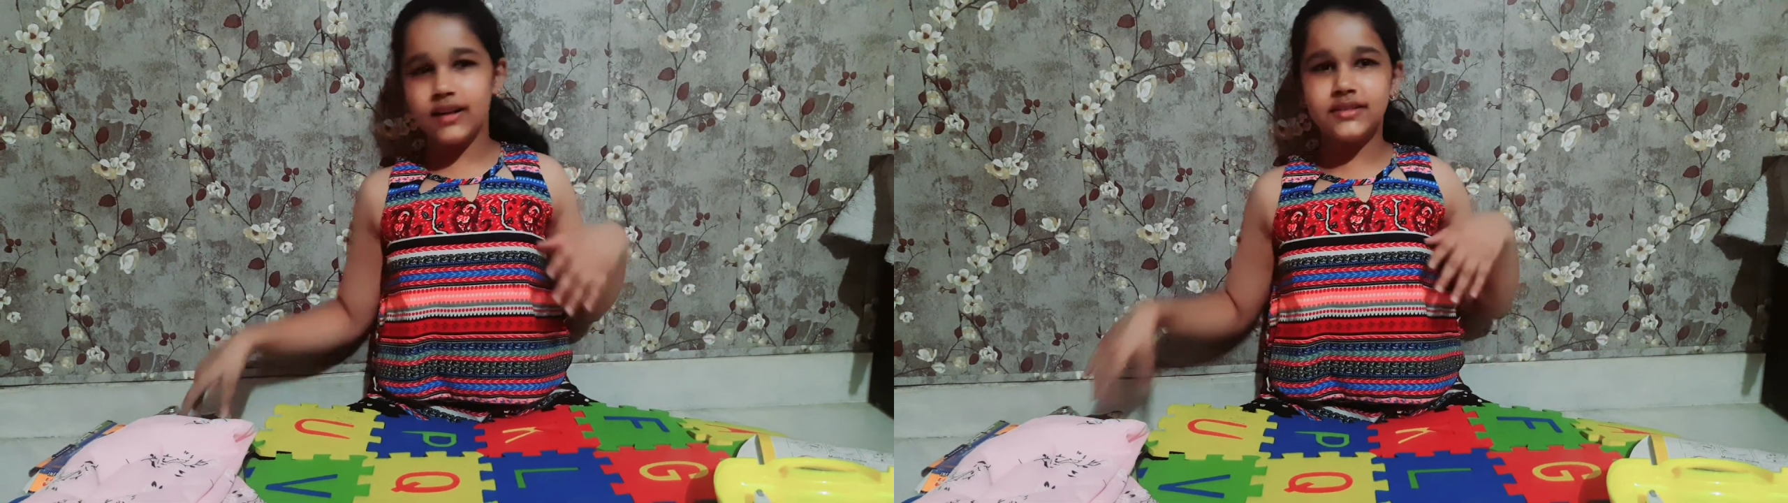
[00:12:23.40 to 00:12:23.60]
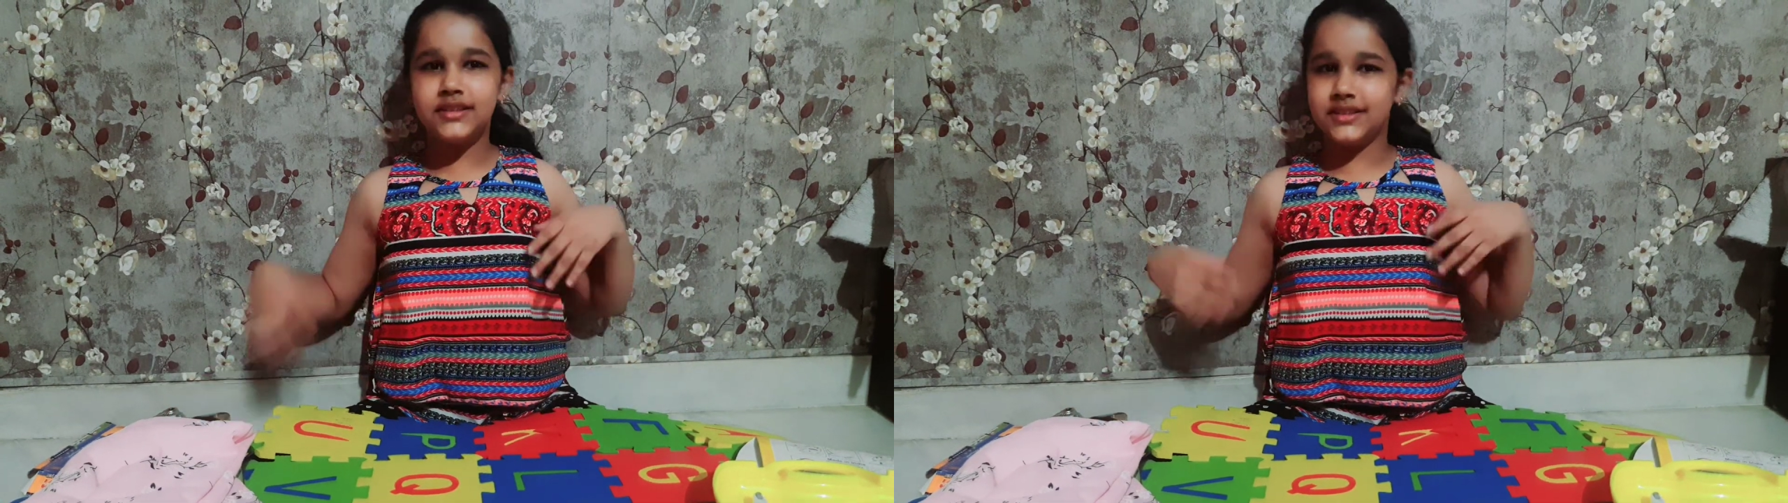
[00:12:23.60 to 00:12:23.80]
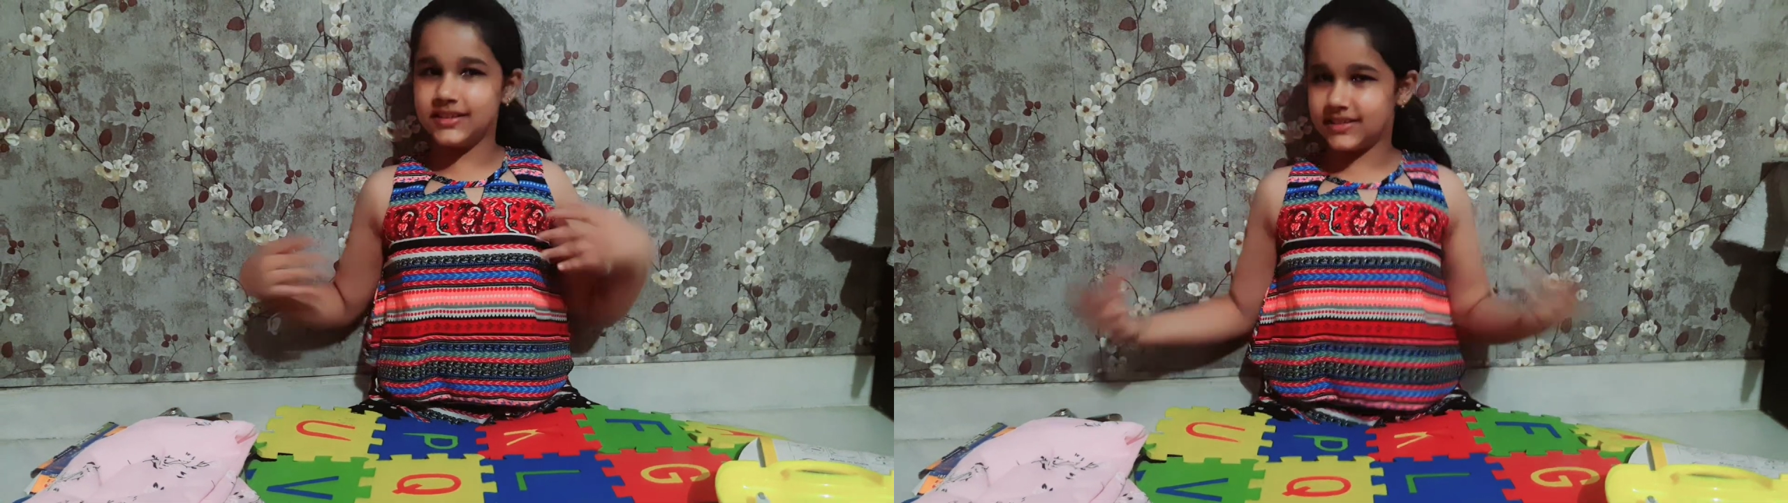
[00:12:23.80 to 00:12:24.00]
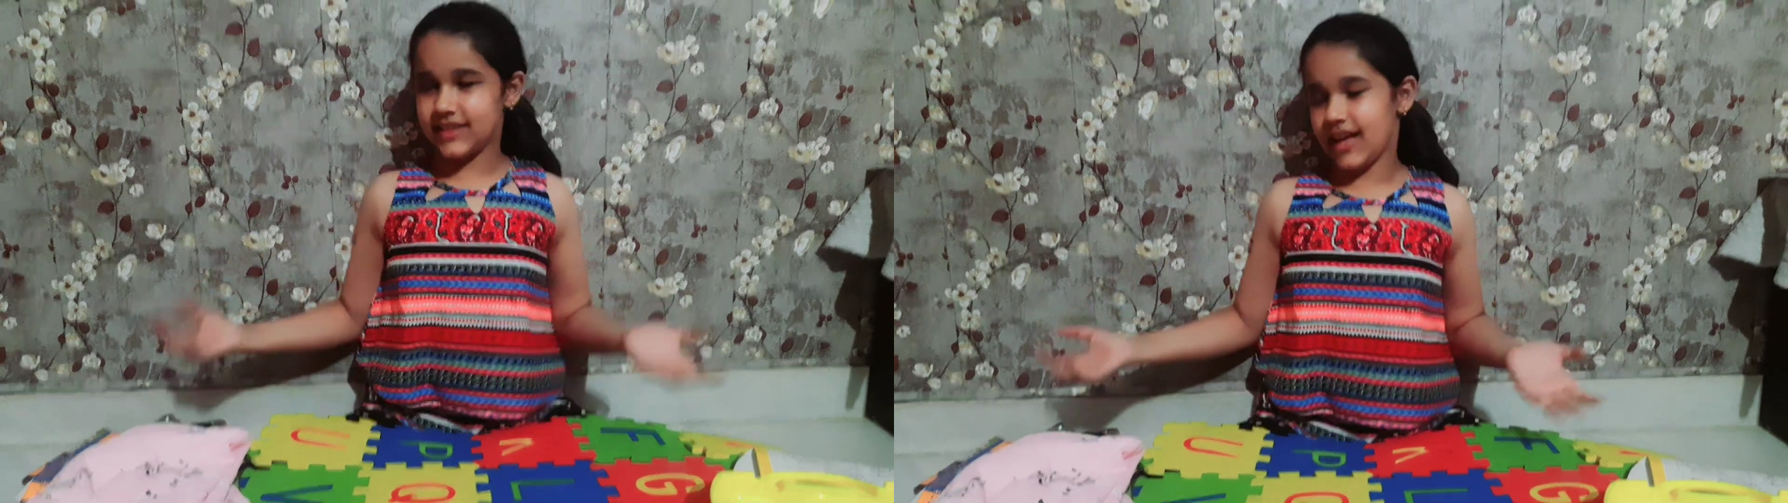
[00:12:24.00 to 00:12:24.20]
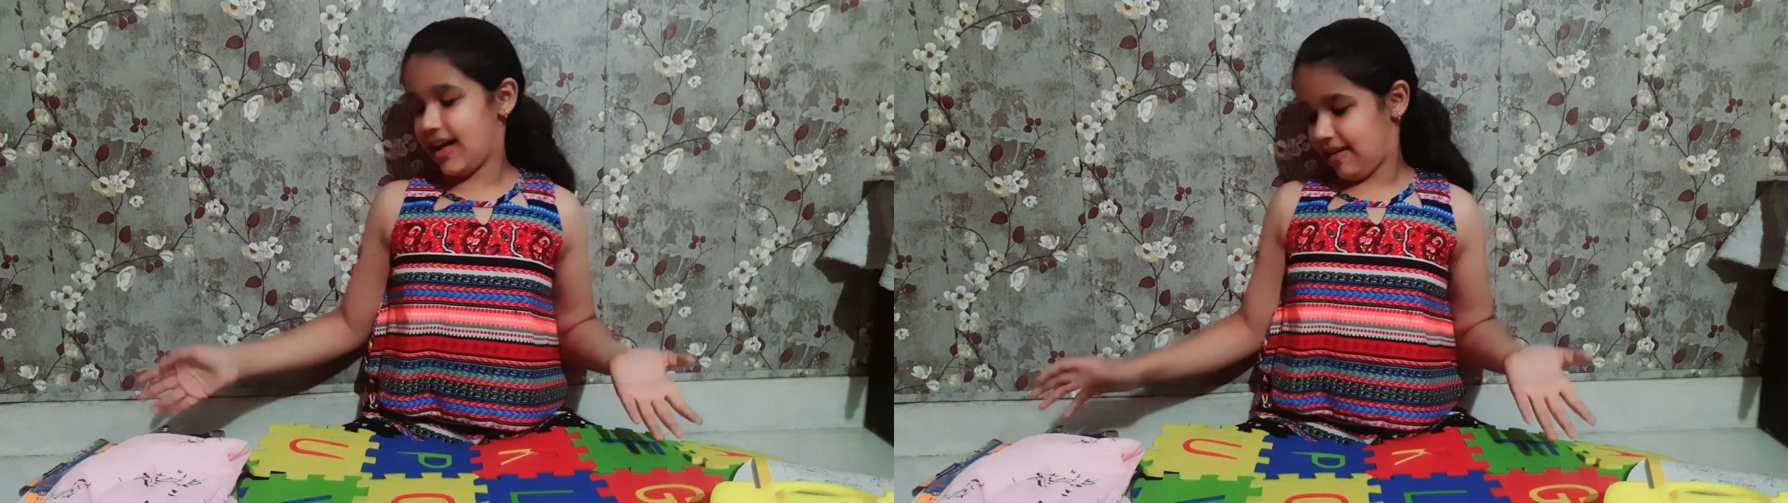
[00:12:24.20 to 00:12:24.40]
this
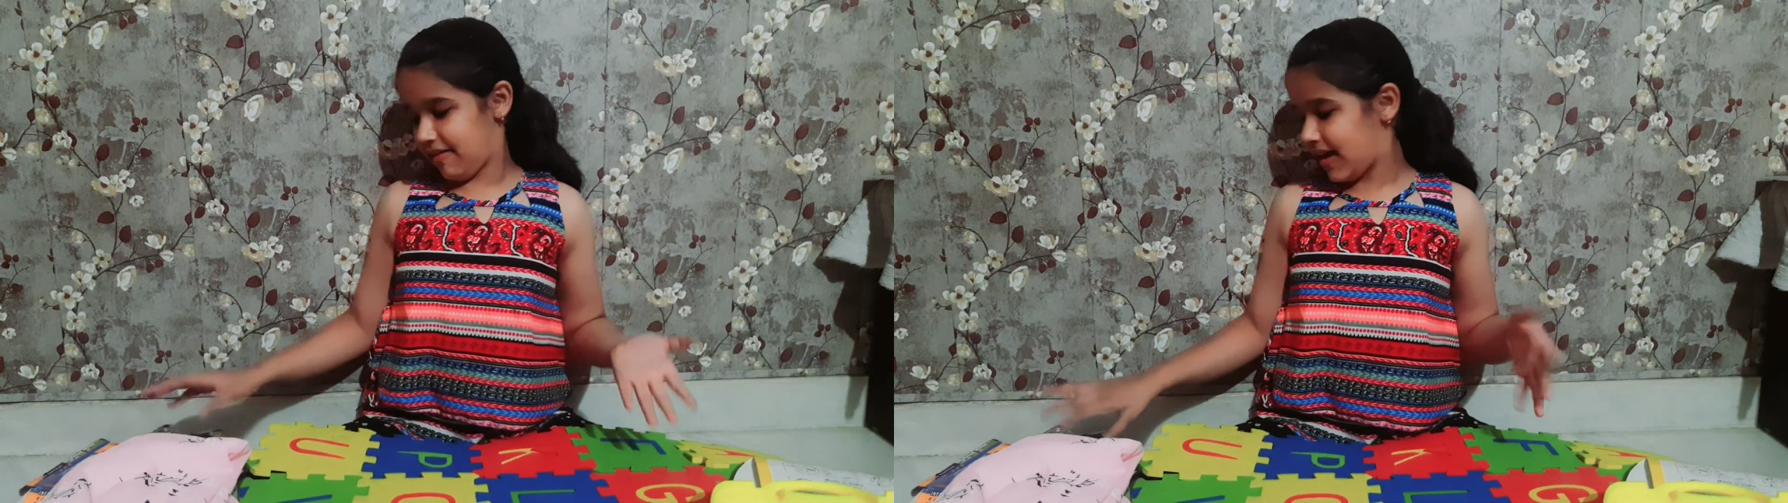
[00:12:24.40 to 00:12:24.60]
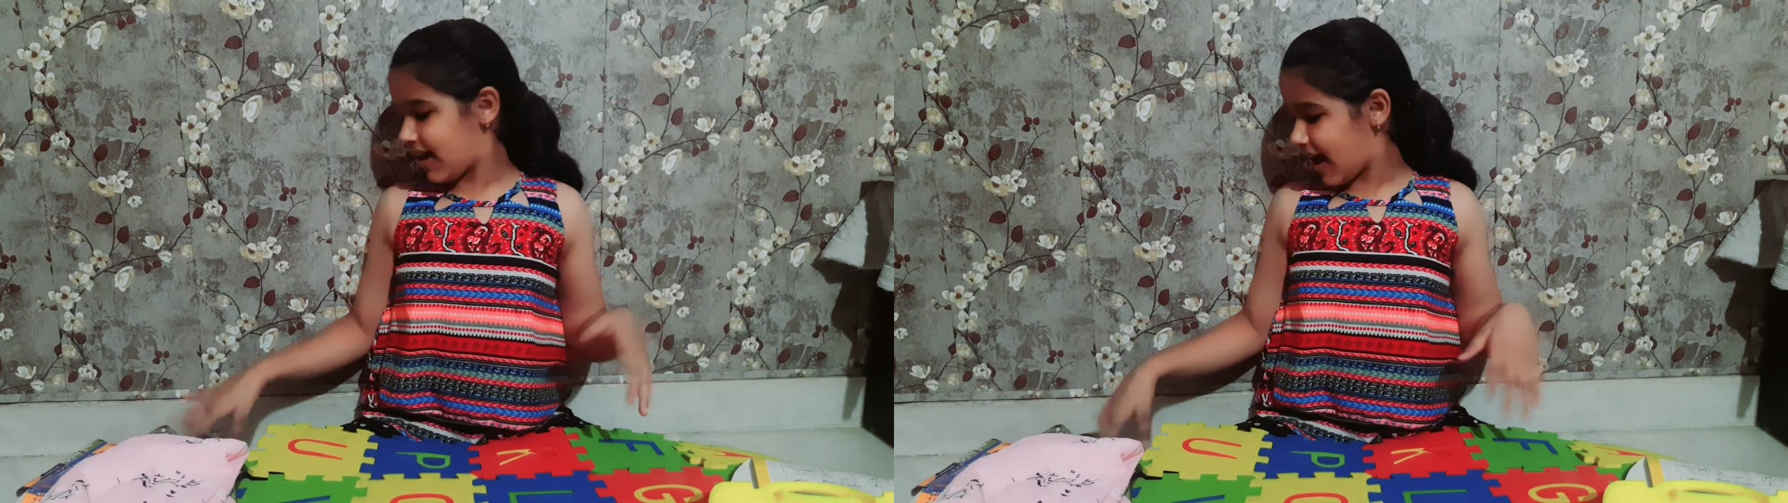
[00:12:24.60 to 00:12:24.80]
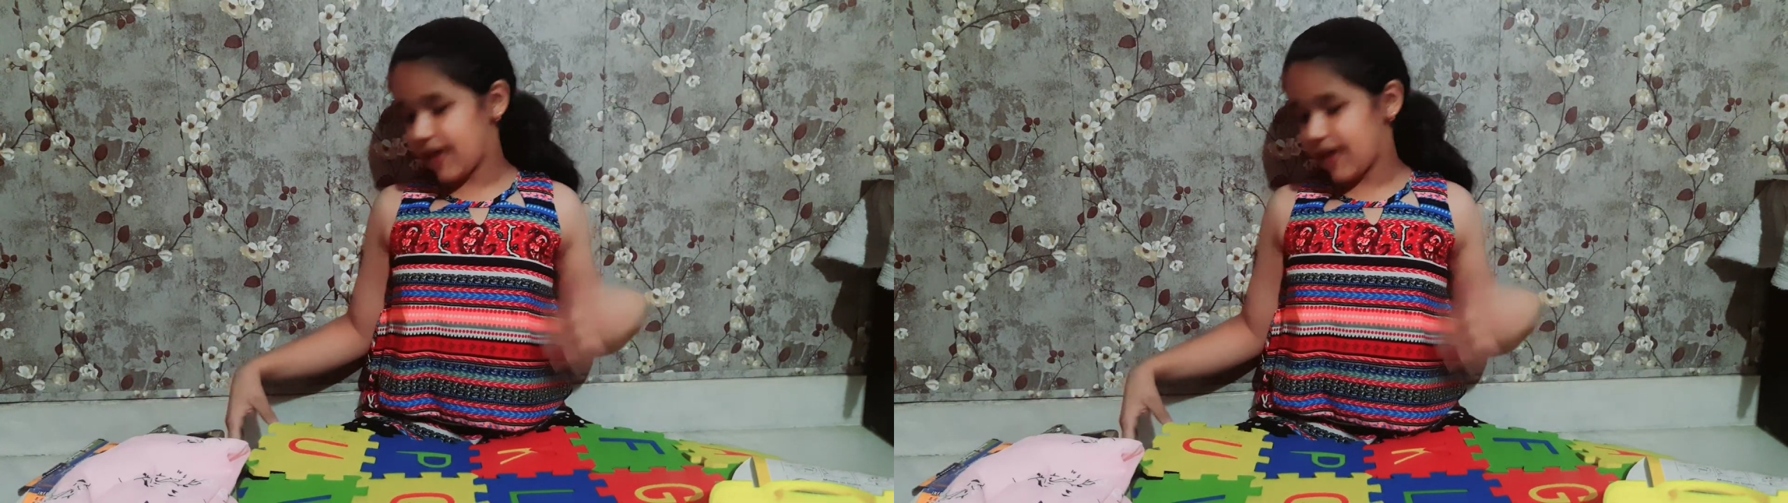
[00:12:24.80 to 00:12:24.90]
I